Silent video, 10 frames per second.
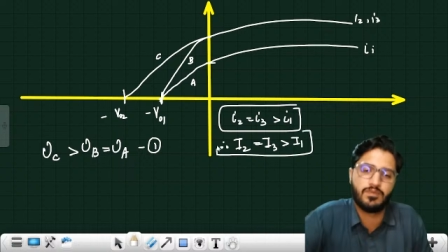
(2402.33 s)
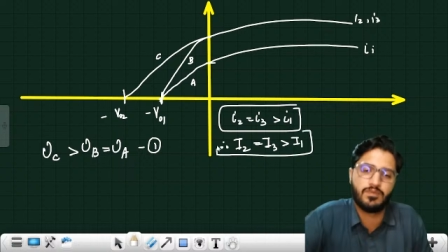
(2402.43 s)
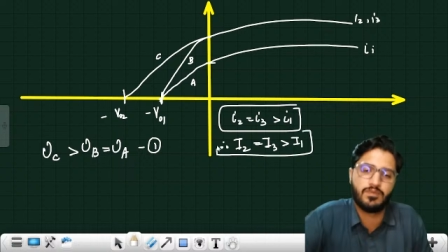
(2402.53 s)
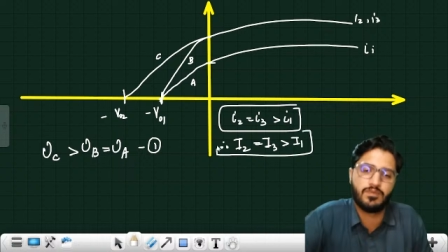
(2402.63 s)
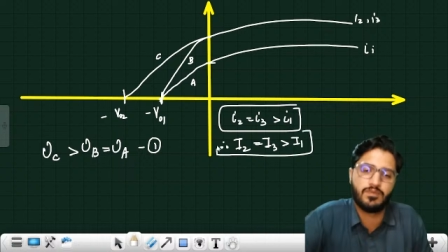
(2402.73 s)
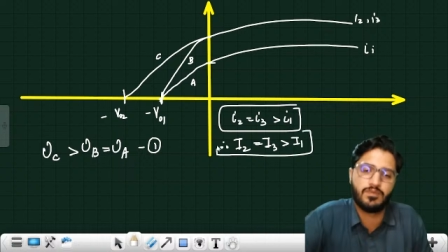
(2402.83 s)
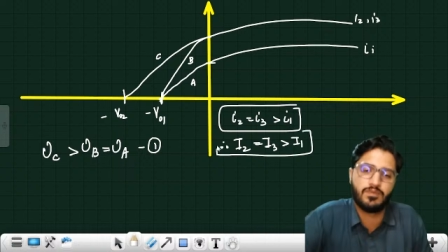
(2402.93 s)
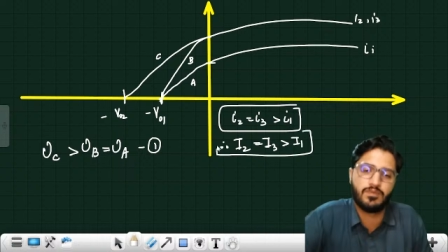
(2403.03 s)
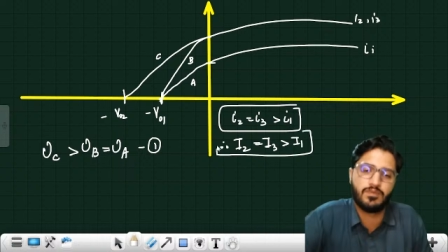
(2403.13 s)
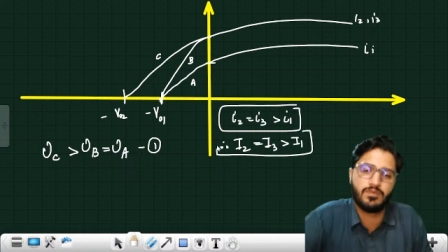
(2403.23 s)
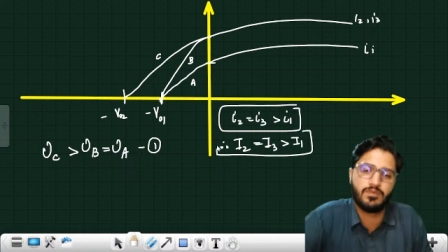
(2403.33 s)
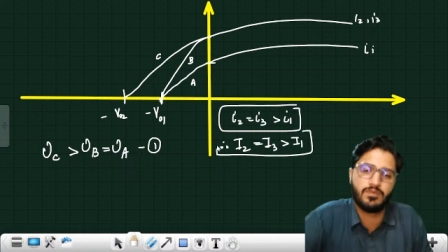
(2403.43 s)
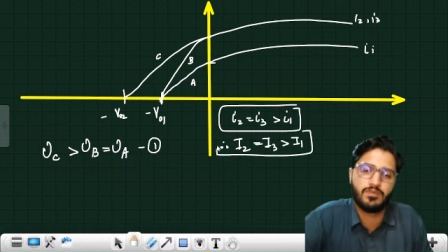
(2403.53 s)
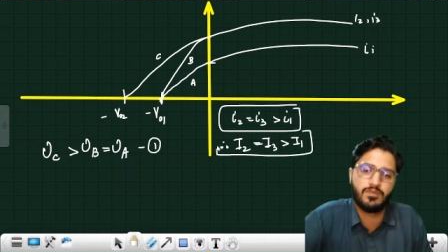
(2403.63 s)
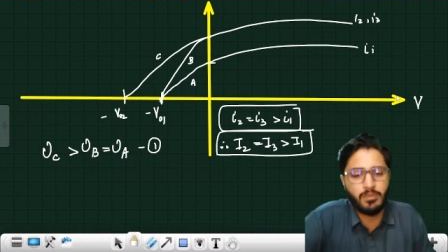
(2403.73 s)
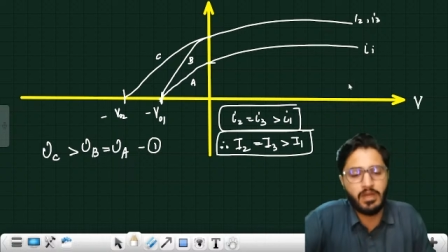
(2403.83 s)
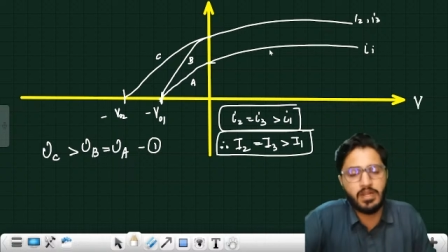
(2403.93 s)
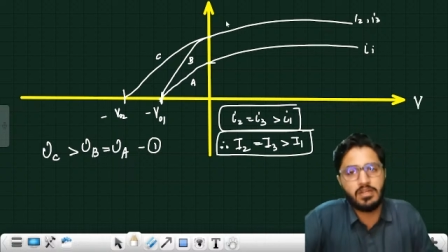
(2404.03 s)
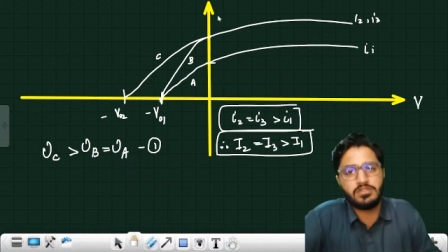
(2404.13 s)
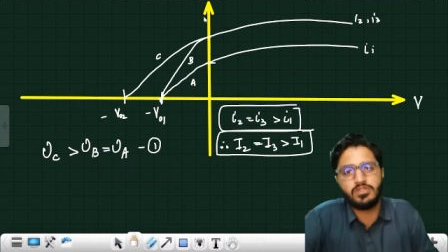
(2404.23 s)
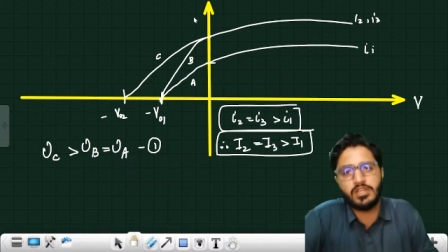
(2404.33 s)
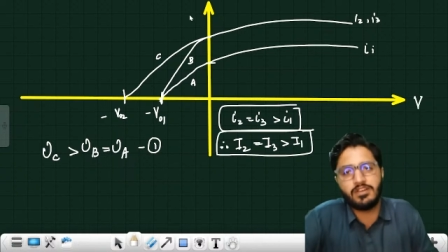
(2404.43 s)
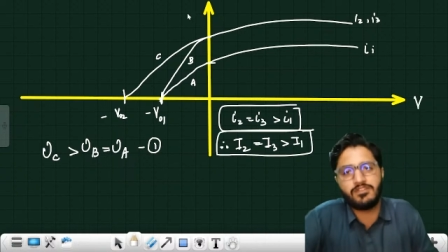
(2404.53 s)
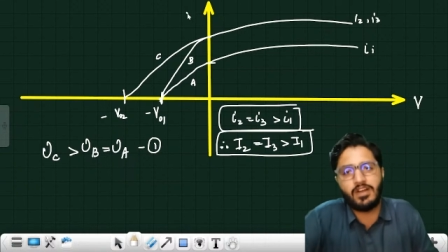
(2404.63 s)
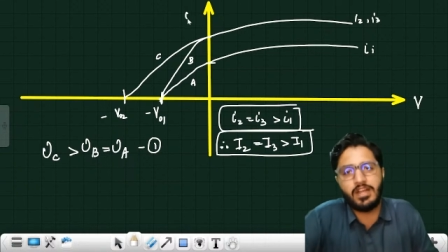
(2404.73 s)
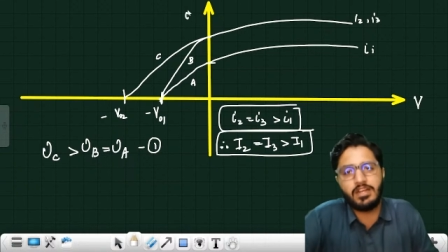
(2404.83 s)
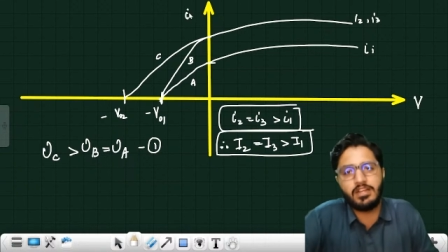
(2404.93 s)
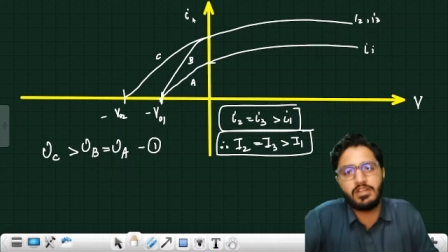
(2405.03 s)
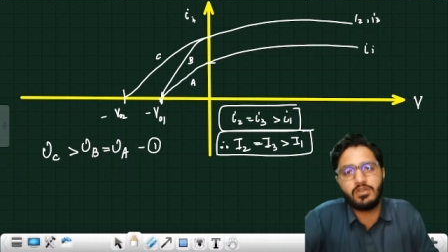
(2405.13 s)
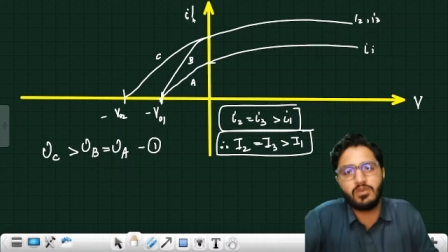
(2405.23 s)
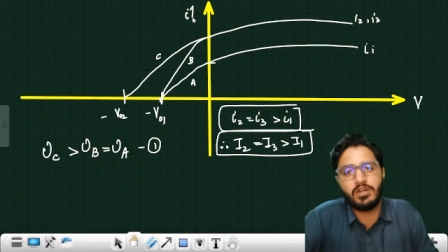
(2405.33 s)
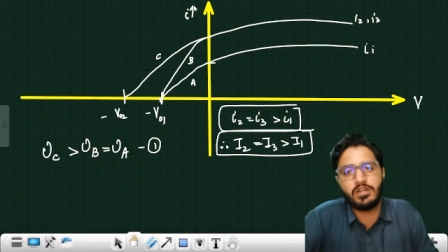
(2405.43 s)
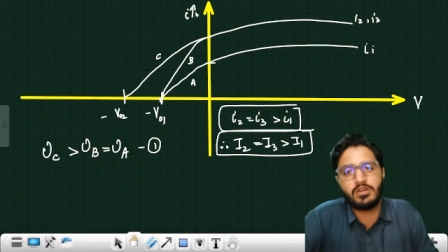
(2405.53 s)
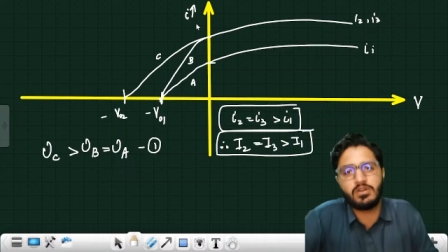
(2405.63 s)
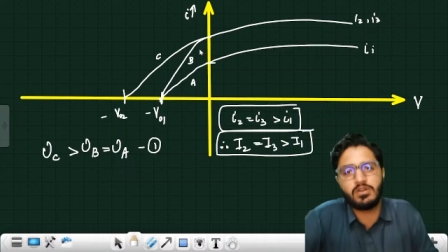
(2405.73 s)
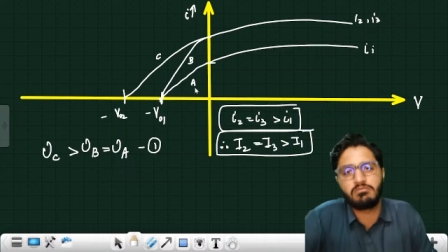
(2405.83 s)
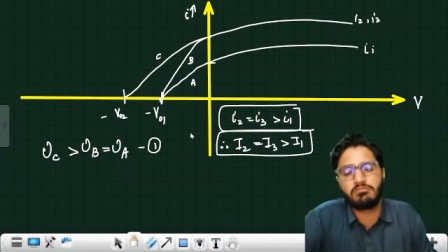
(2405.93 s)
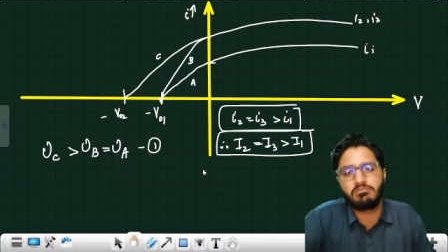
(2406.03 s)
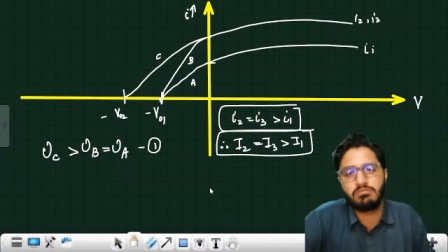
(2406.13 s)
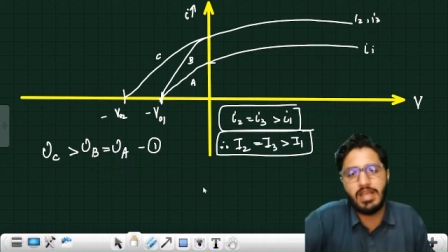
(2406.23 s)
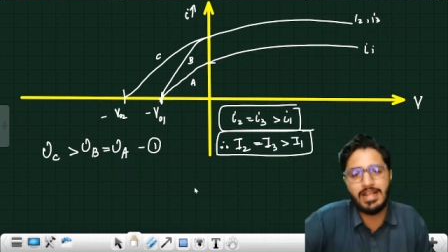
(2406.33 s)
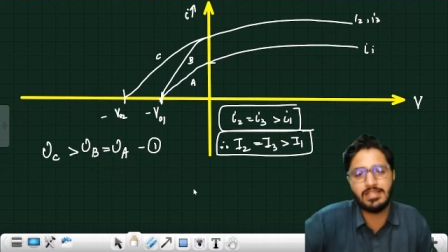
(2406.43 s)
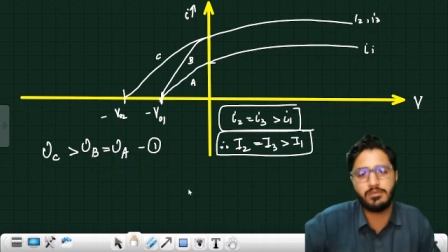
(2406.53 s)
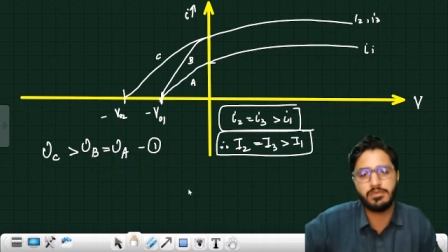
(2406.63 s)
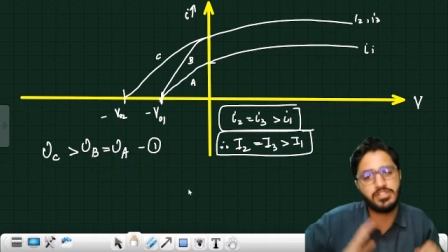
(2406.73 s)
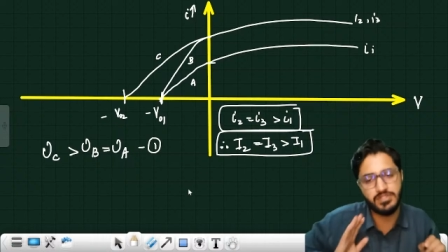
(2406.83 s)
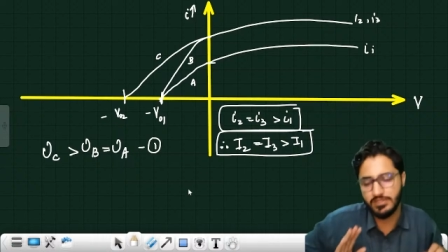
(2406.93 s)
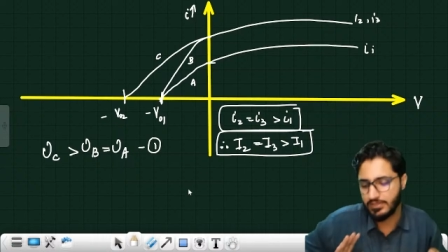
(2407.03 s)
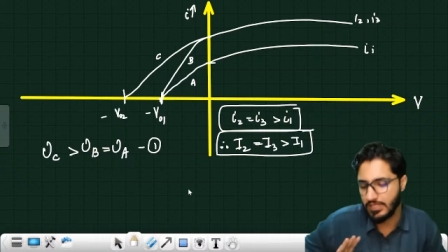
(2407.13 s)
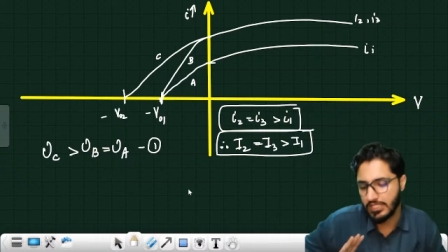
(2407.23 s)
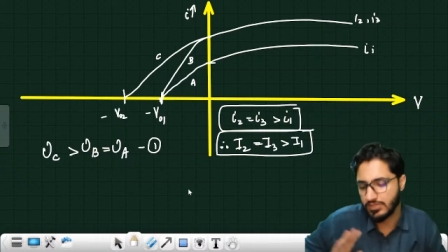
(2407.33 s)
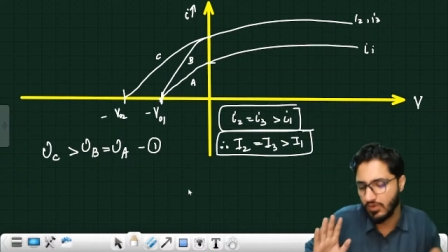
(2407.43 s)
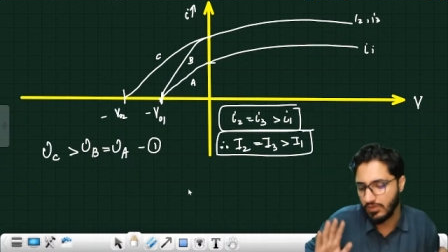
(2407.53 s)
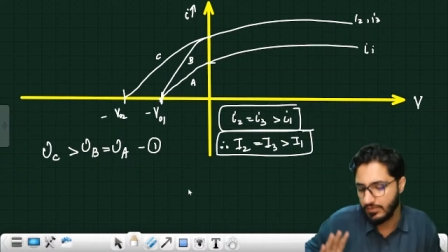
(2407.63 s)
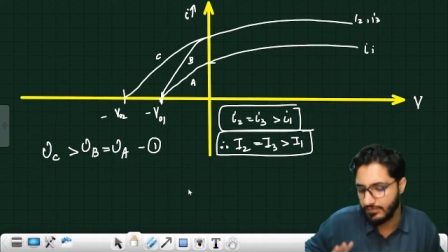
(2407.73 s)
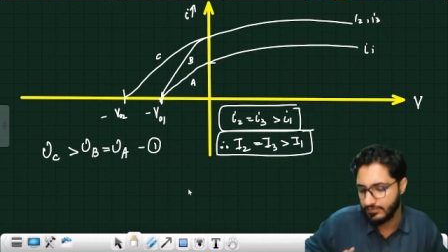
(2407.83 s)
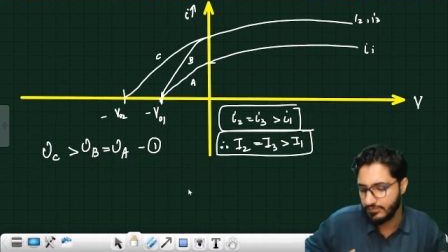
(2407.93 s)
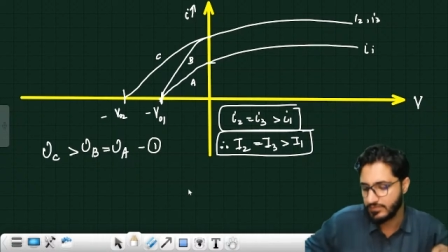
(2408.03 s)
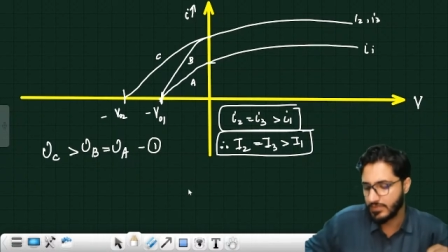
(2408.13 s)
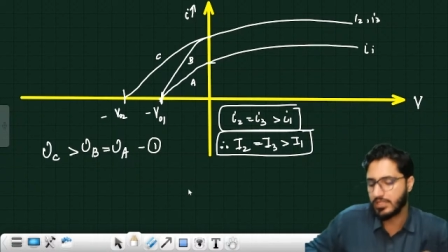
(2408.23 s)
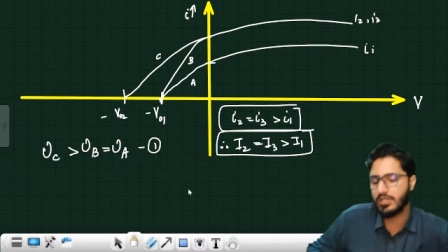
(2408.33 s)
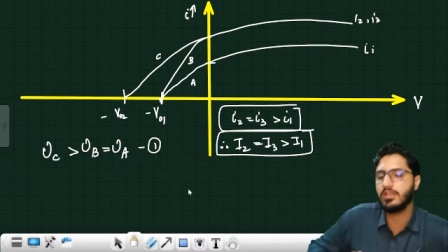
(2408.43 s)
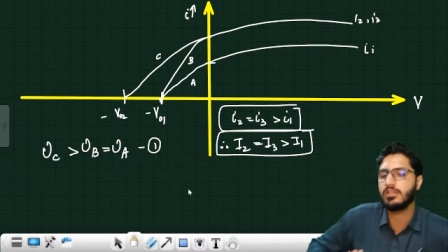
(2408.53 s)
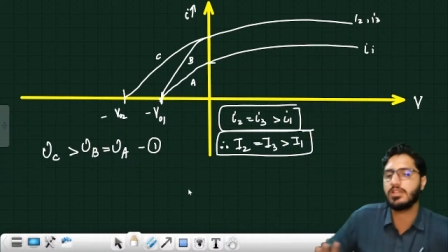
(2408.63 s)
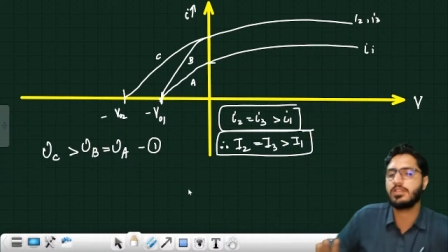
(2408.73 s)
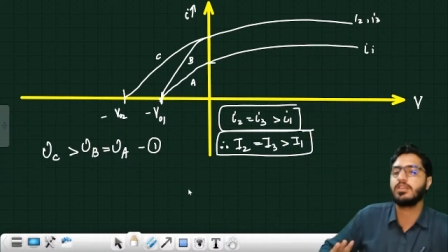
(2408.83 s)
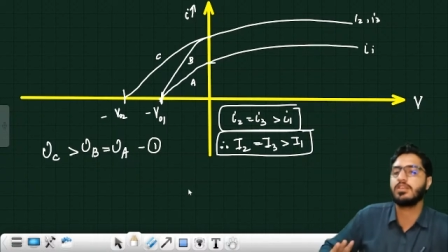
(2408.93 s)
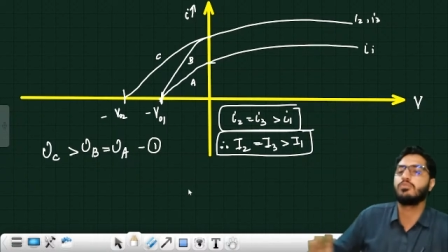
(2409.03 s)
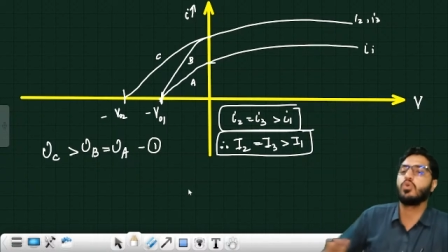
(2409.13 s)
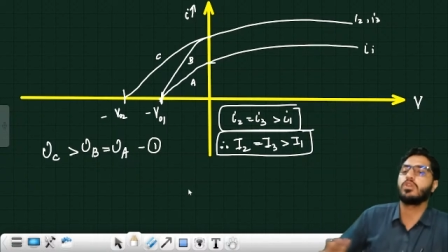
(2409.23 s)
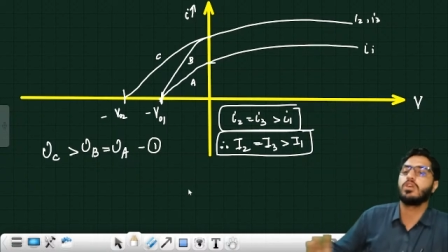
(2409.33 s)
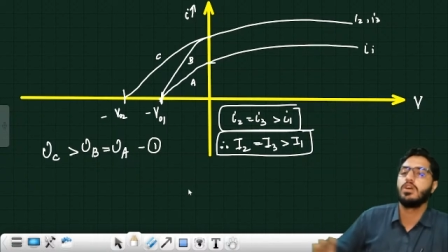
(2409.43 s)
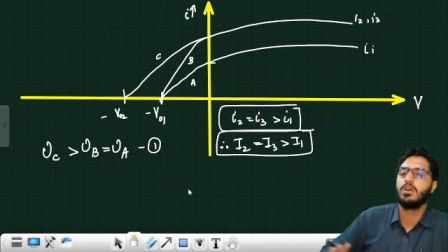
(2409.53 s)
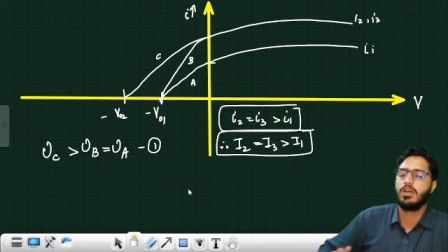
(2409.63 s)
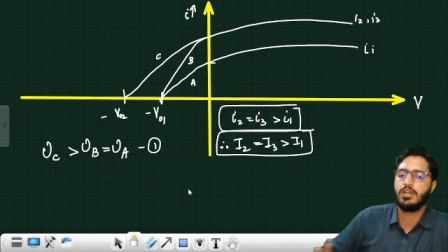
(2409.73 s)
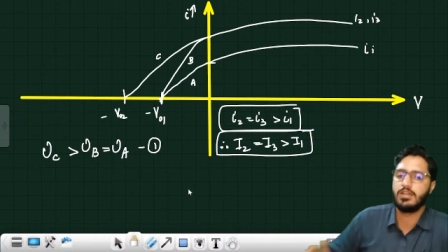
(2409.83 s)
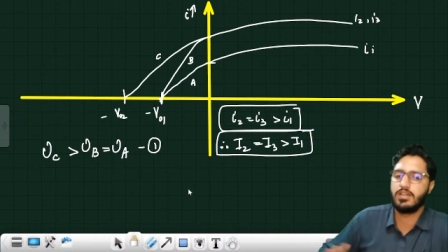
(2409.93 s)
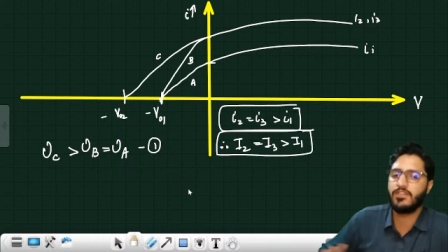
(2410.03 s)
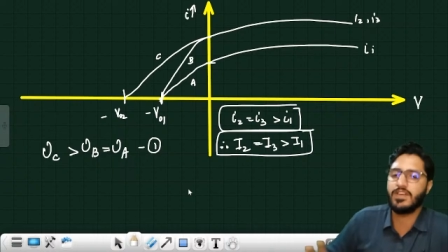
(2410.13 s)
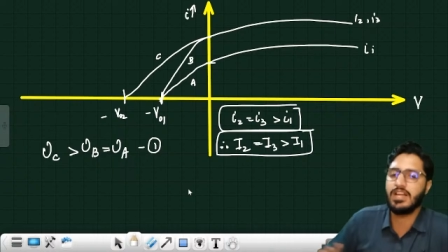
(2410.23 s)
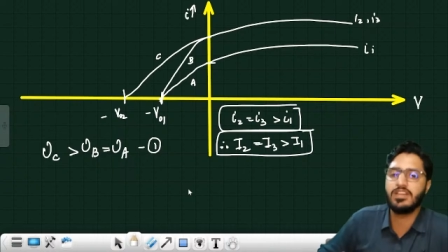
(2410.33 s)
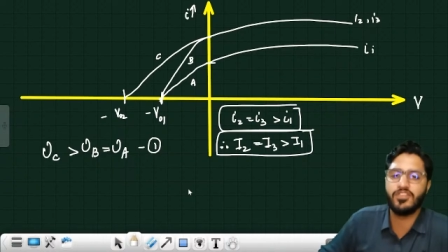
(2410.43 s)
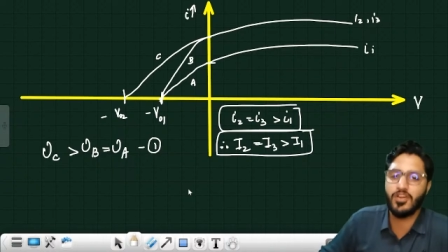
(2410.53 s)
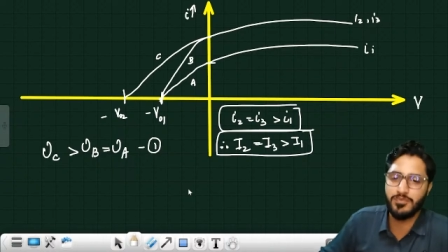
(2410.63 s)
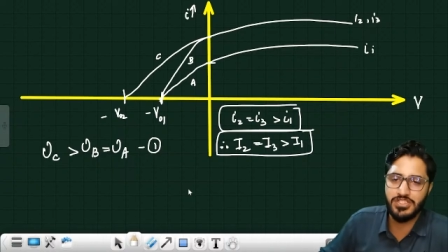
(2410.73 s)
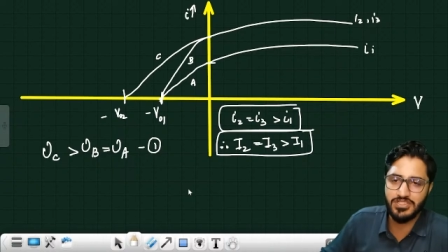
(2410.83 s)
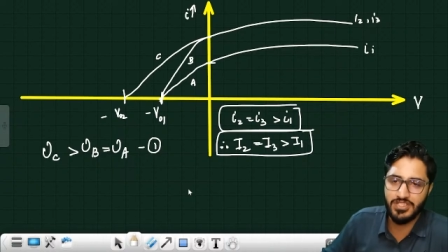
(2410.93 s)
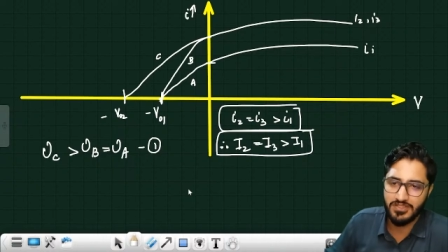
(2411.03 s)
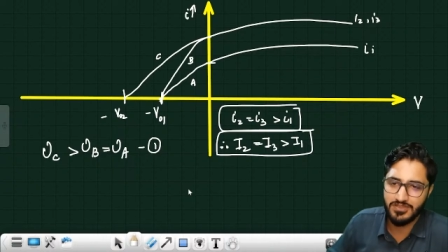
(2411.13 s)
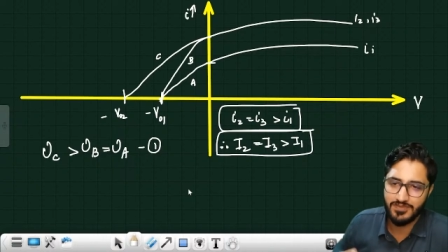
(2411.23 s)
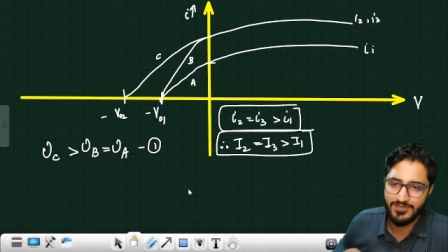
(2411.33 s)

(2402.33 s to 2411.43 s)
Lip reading: So this part of numericals you can find in your examinations. That's all. Nothing more difficult from these things.